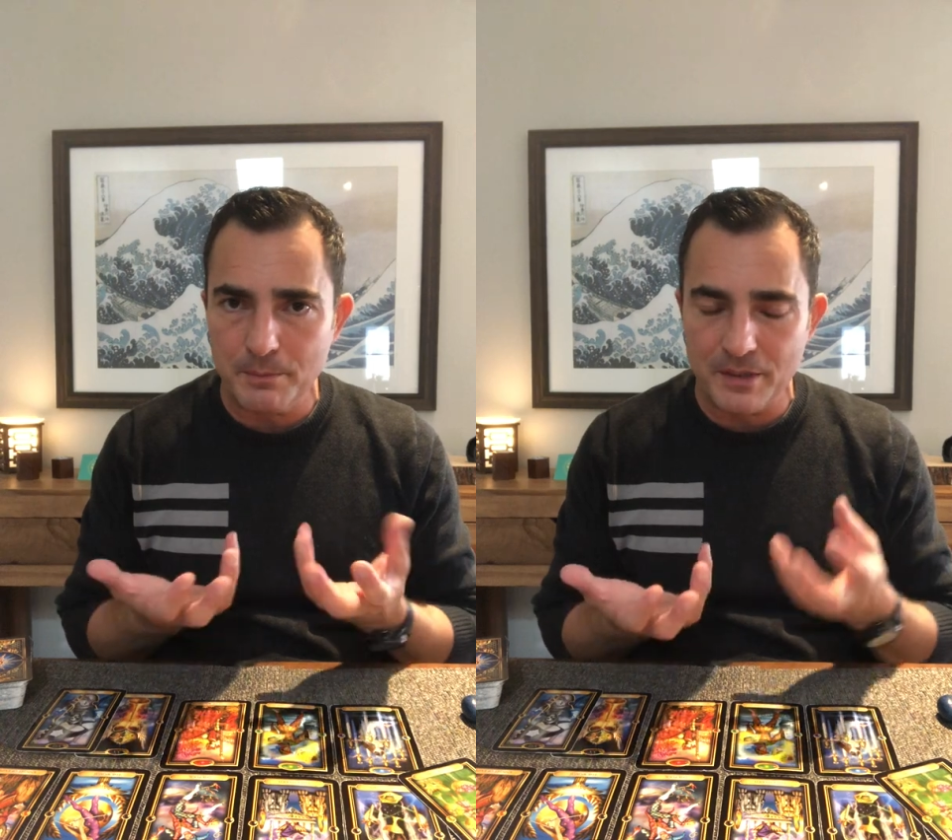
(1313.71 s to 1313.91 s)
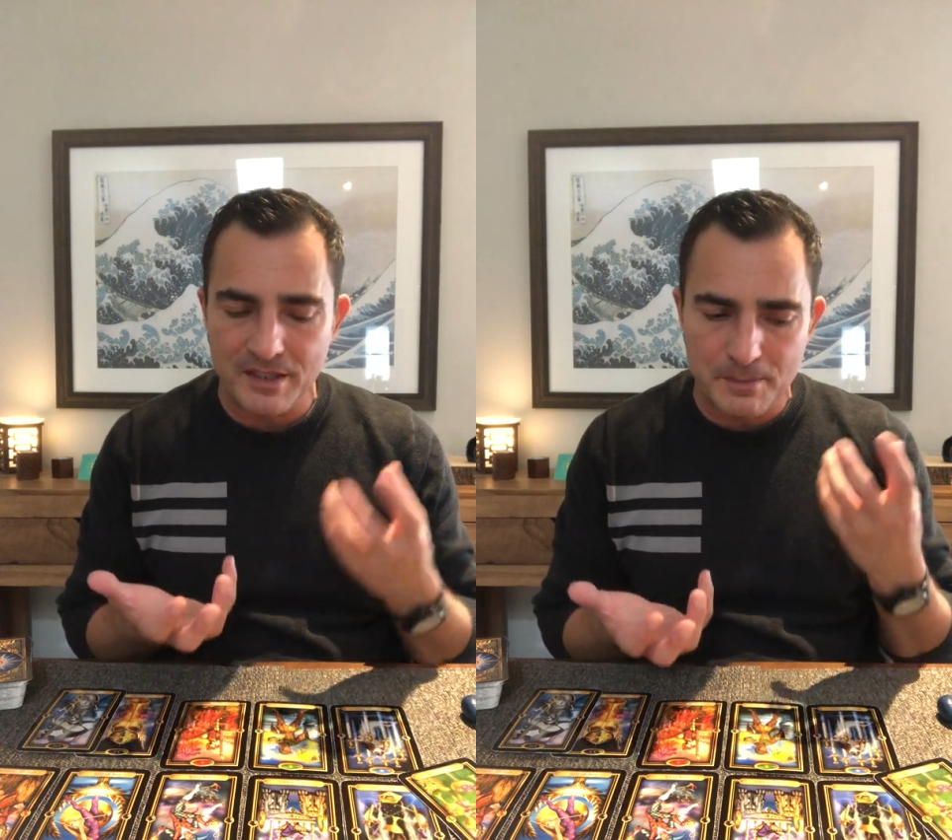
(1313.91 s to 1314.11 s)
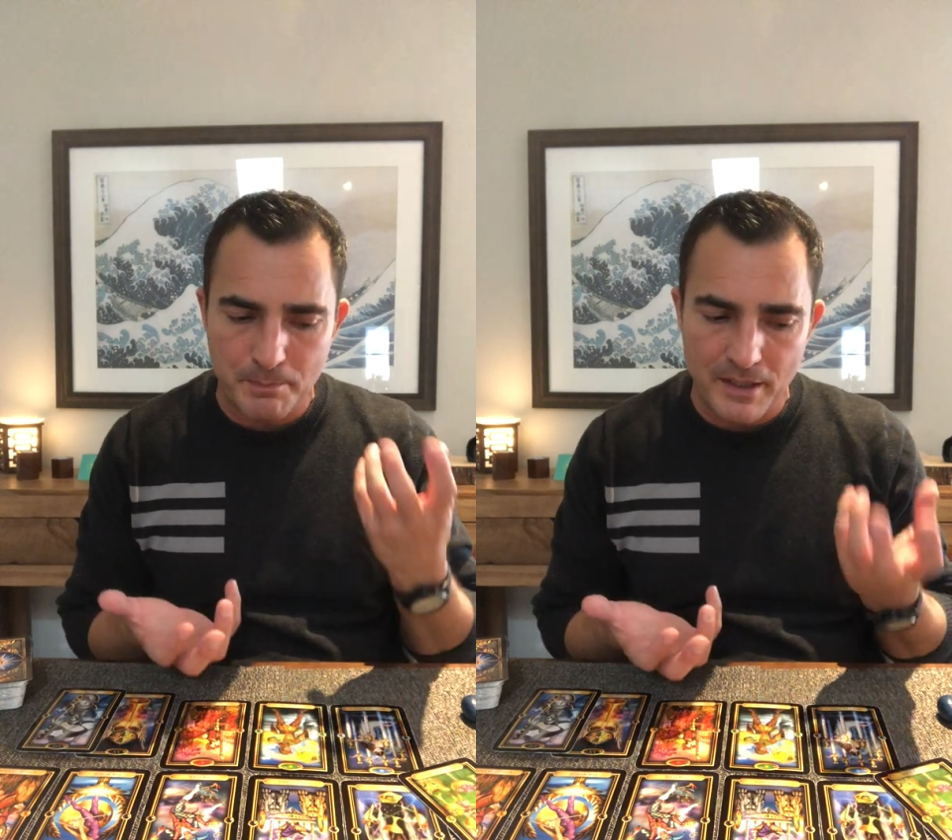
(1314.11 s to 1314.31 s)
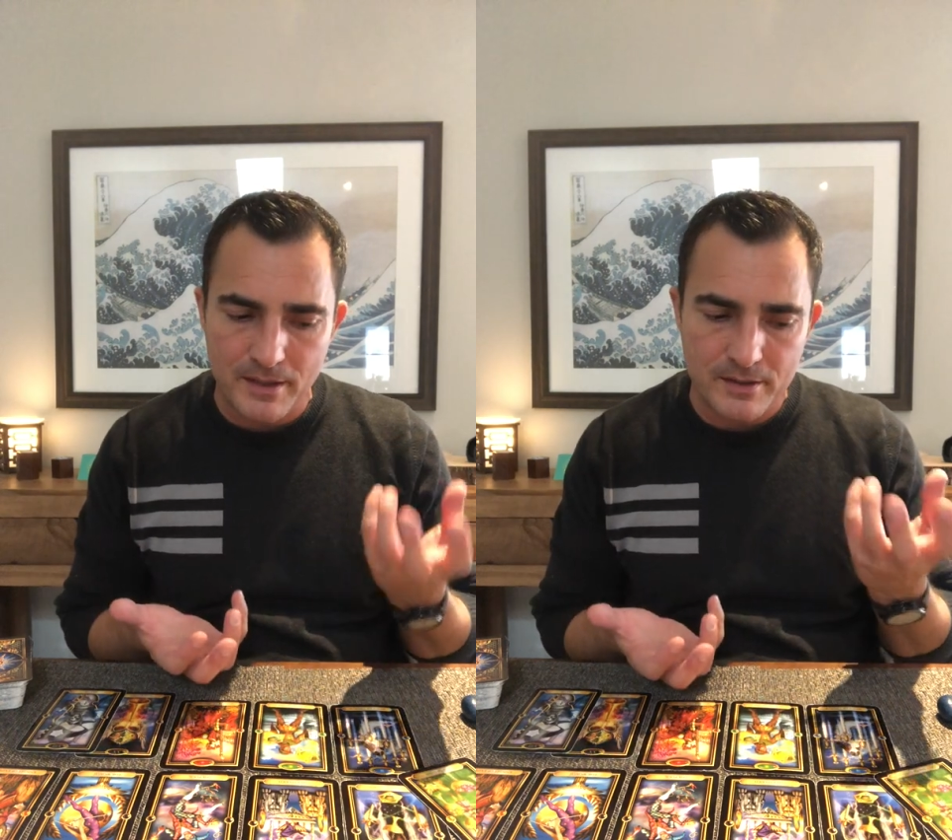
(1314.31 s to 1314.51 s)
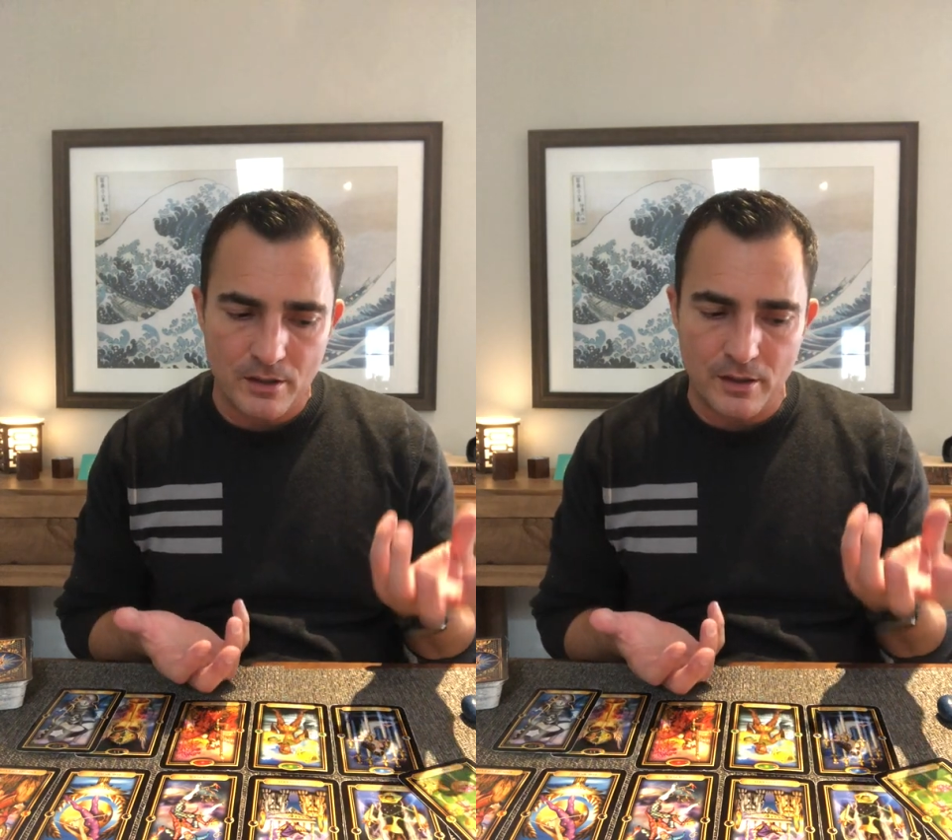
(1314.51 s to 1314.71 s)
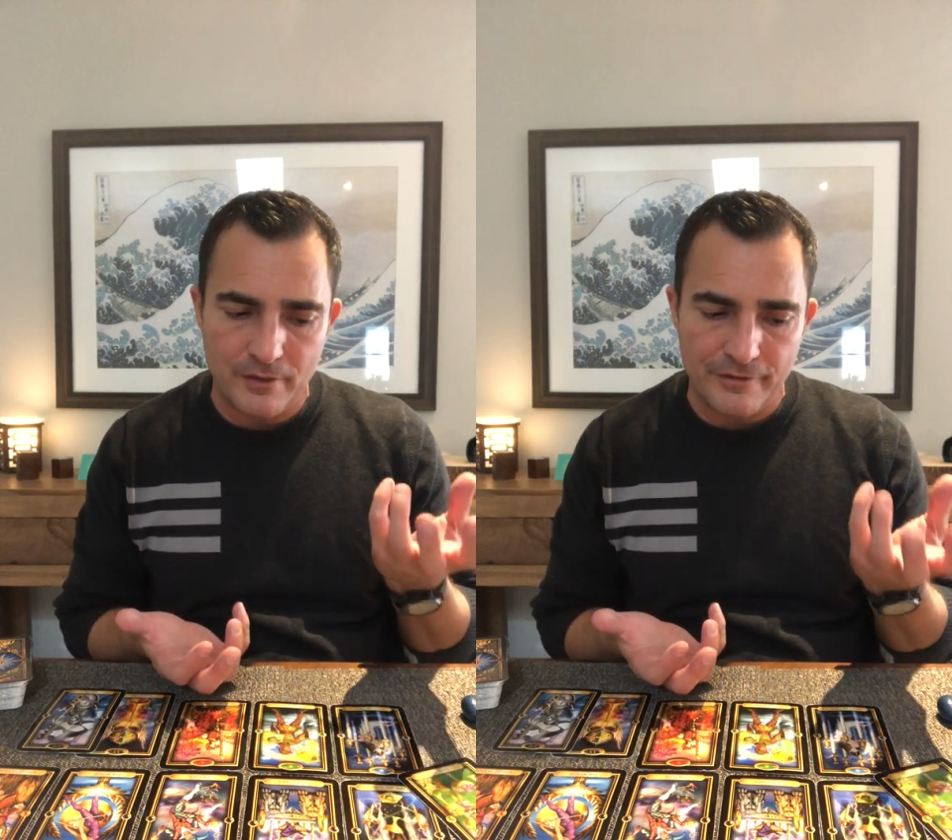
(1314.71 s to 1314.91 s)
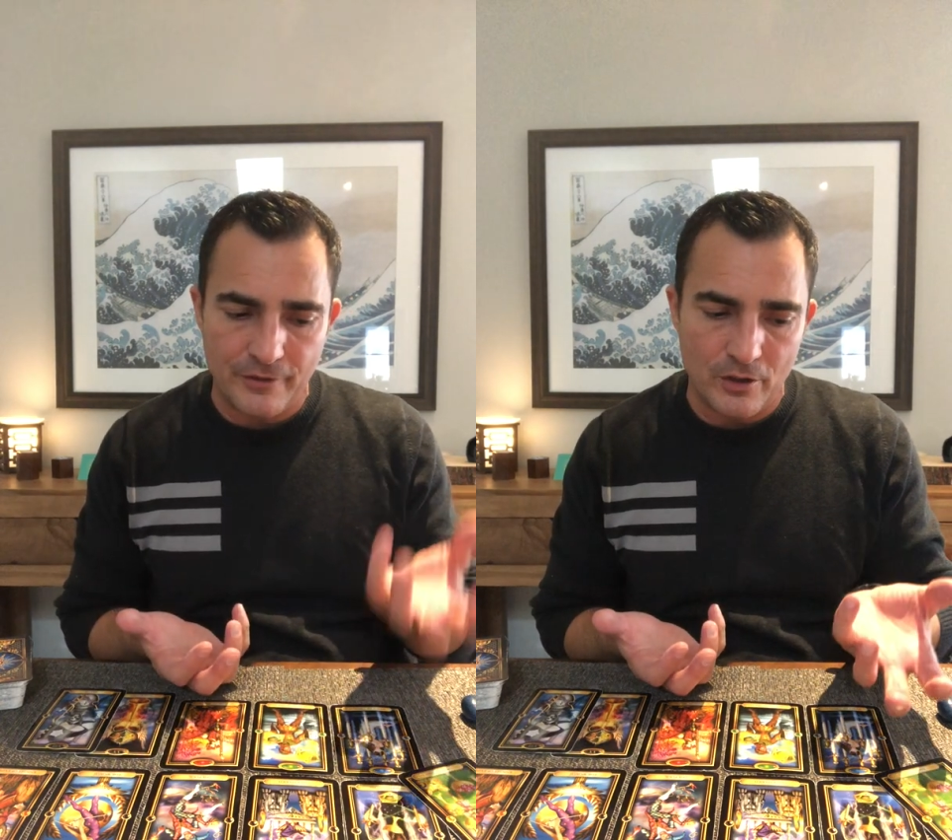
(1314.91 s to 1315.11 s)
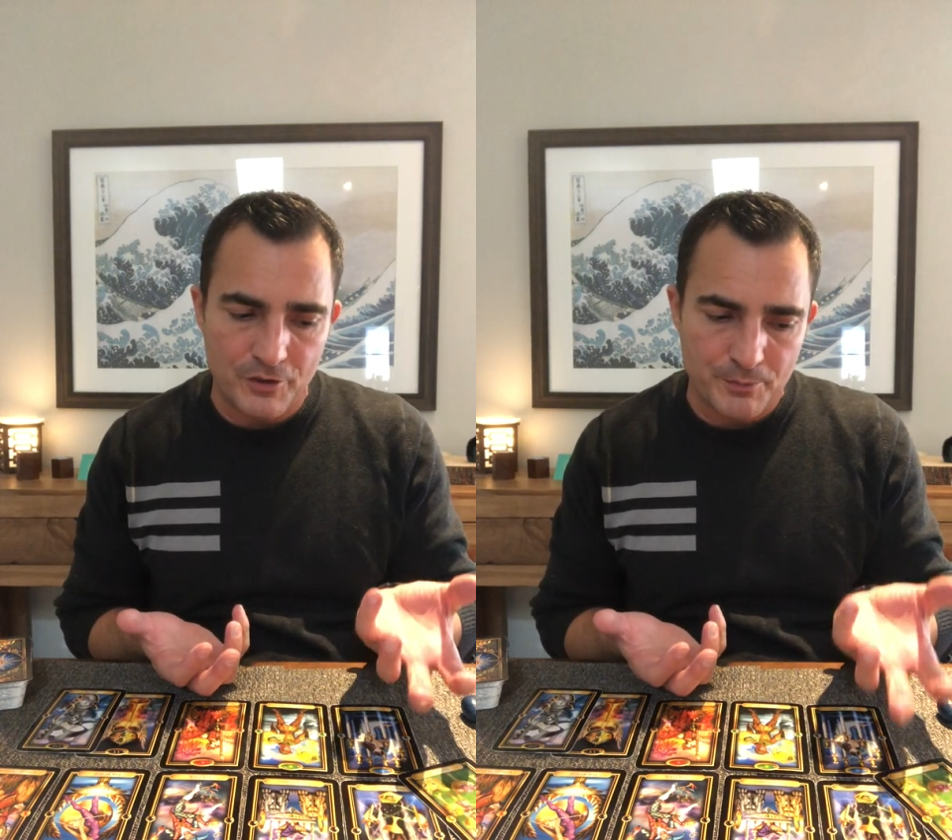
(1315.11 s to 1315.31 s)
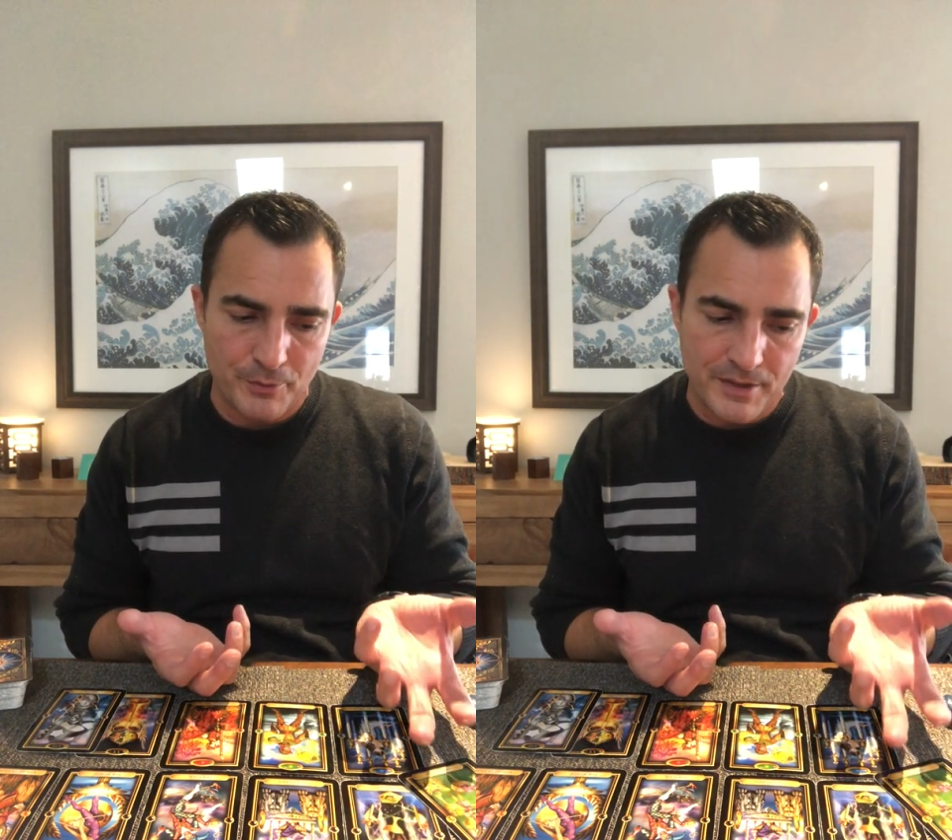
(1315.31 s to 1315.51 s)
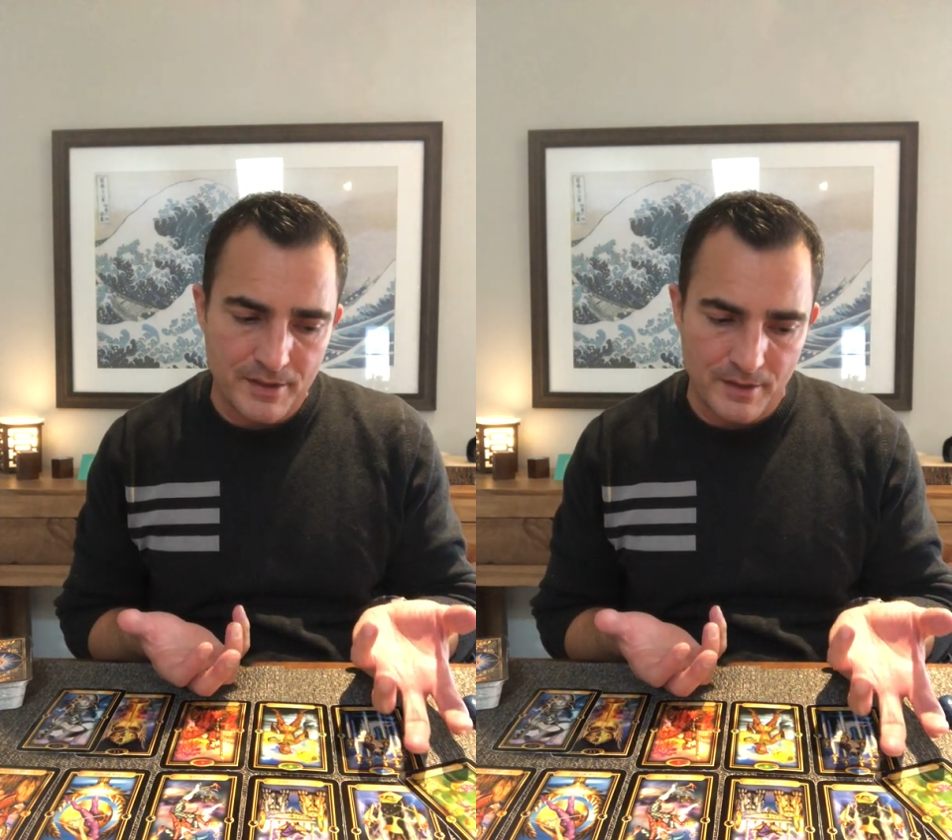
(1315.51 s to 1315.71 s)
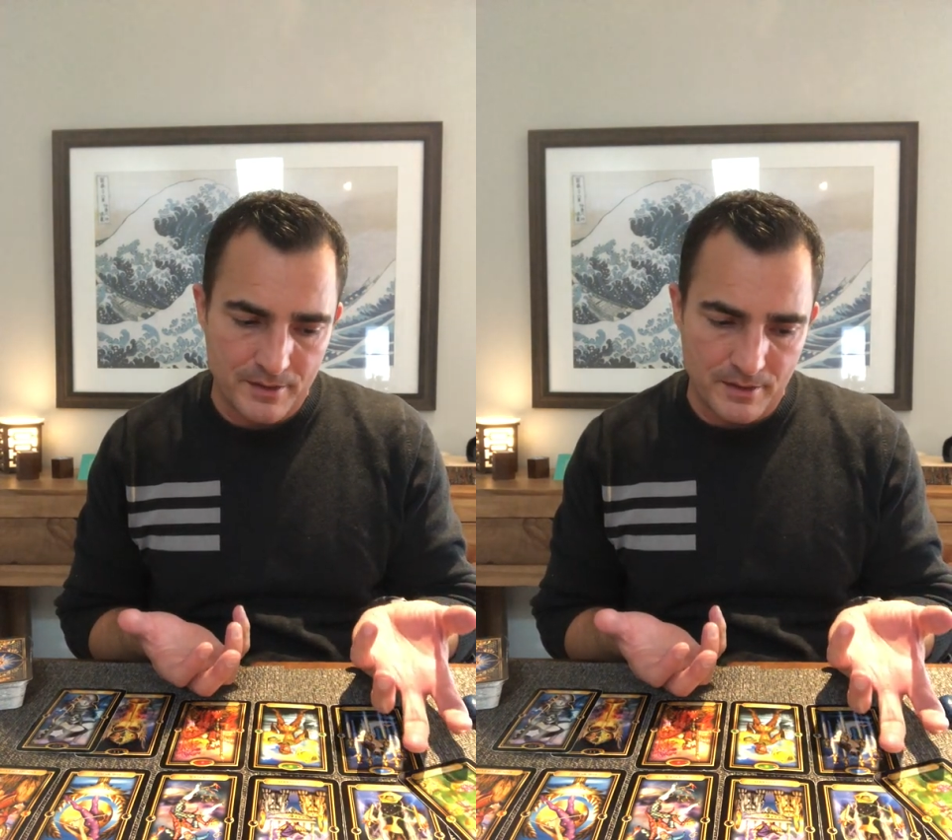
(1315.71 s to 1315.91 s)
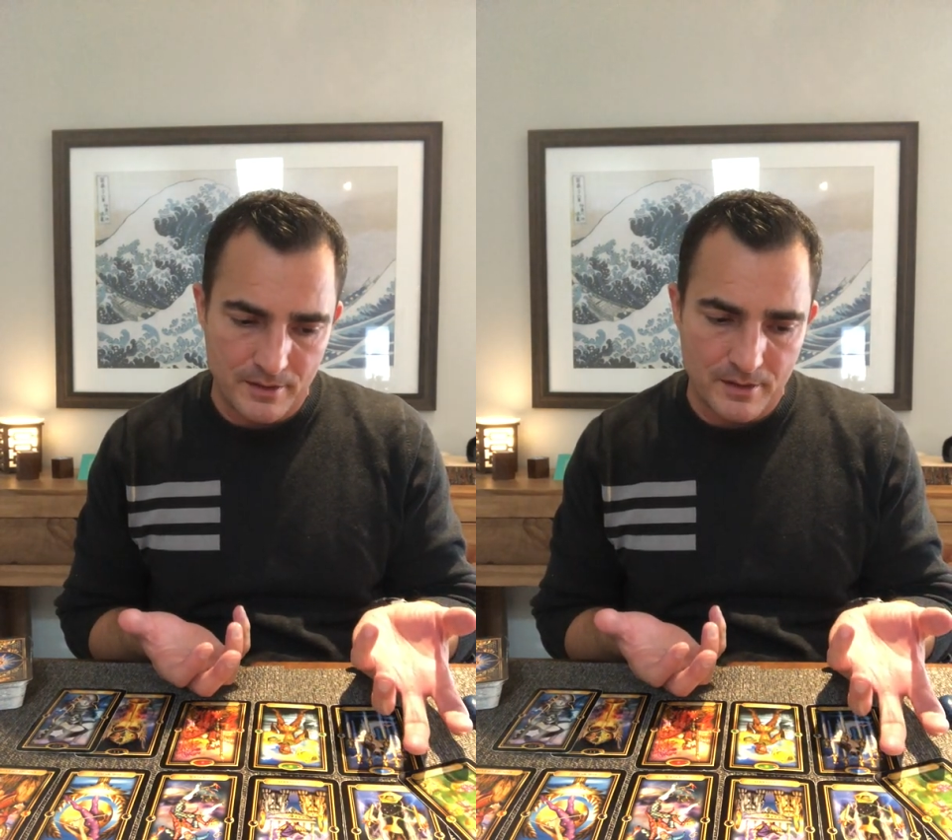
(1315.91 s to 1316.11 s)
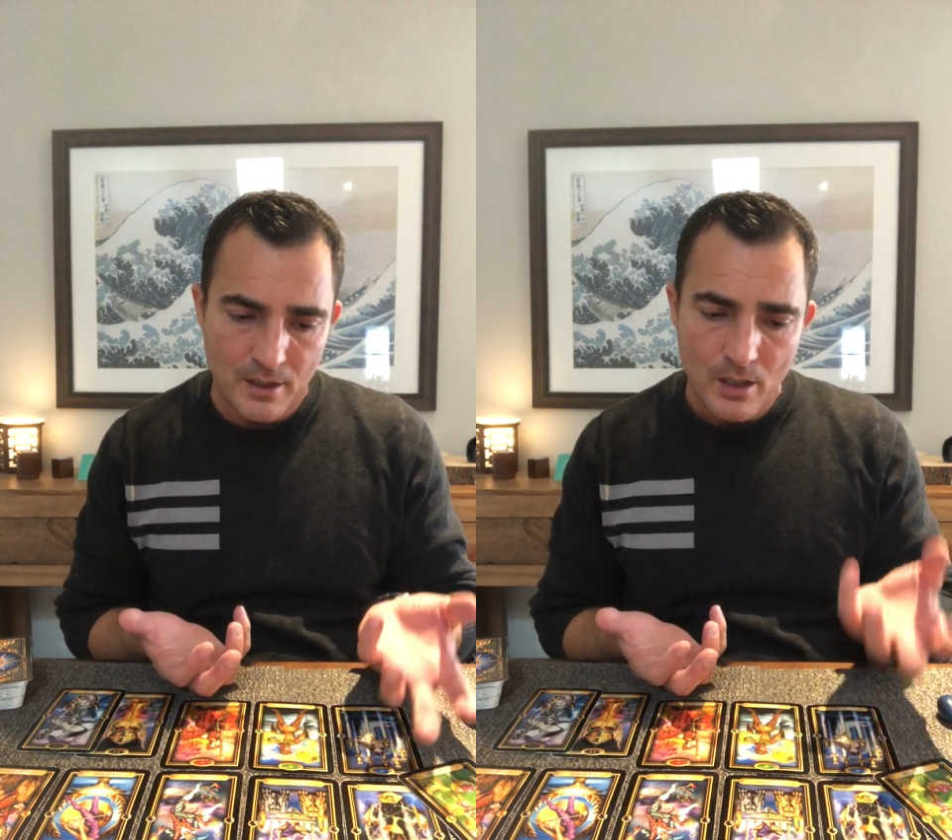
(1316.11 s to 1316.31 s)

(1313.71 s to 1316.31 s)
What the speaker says: but it's based on false pretenses